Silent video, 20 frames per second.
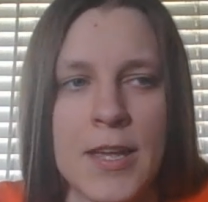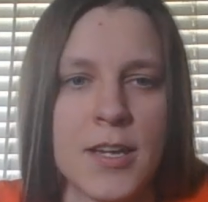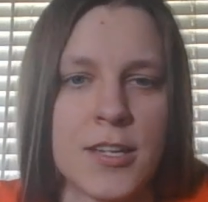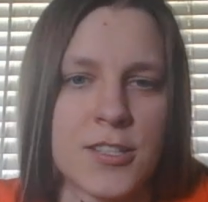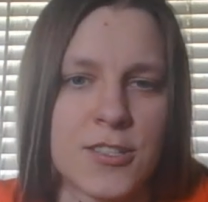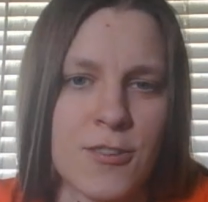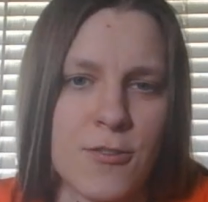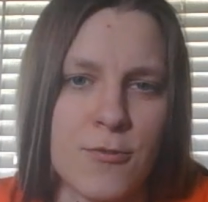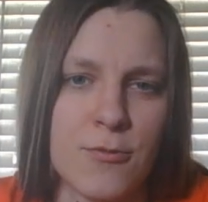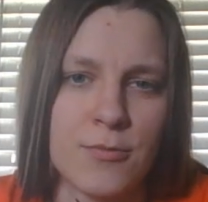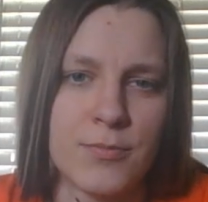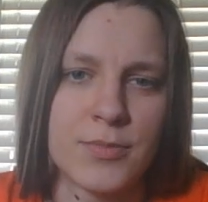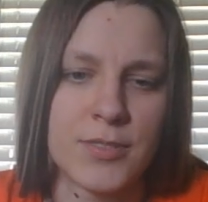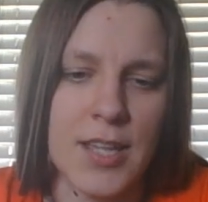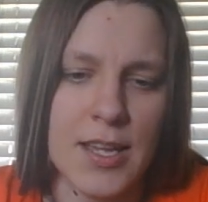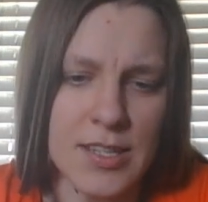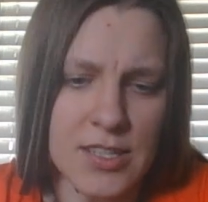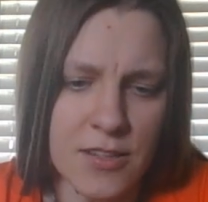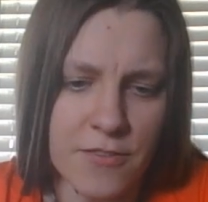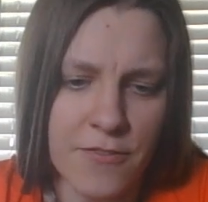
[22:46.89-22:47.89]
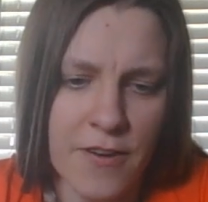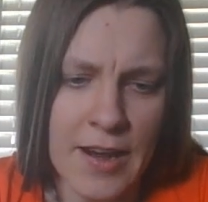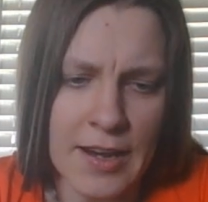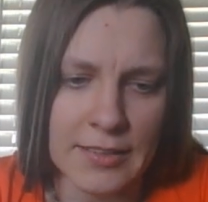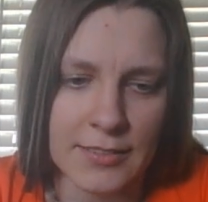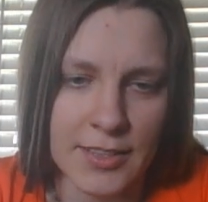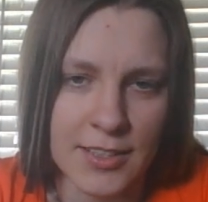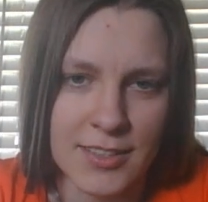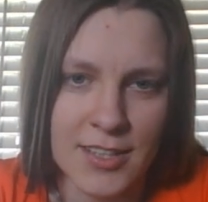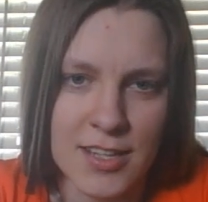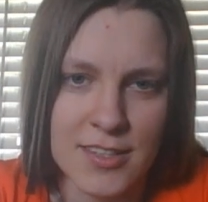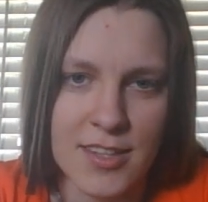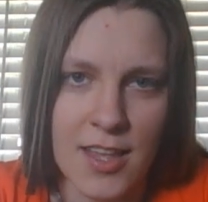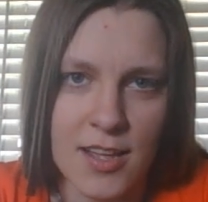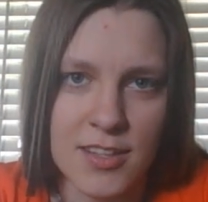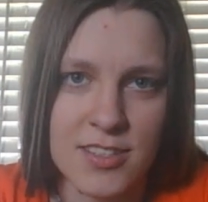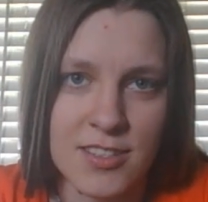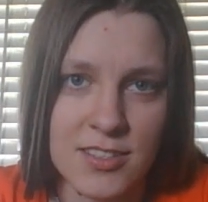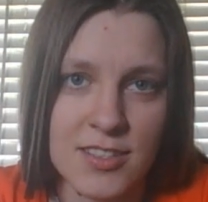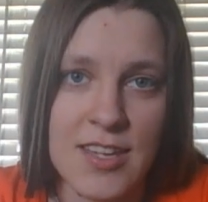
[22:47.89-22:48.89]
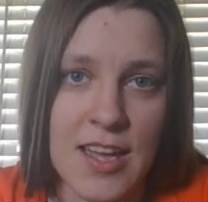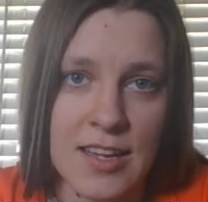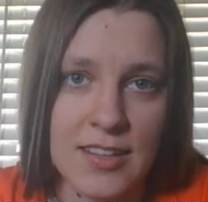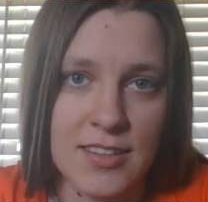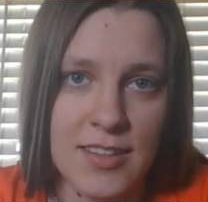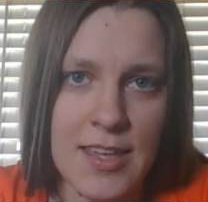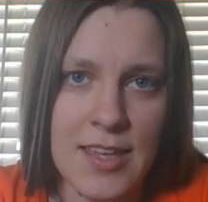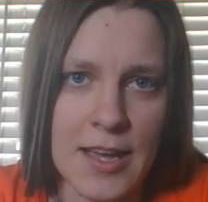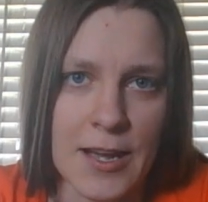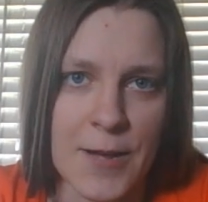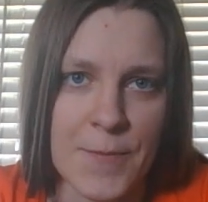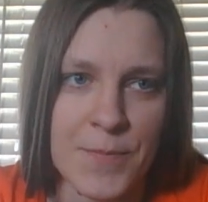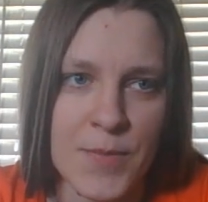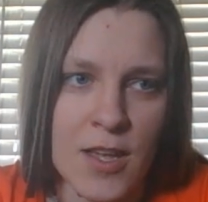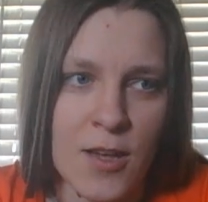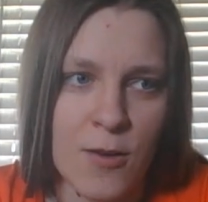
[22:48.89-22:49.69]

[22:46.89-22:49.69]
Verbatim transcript: So that's the vibe. Like that's the idea.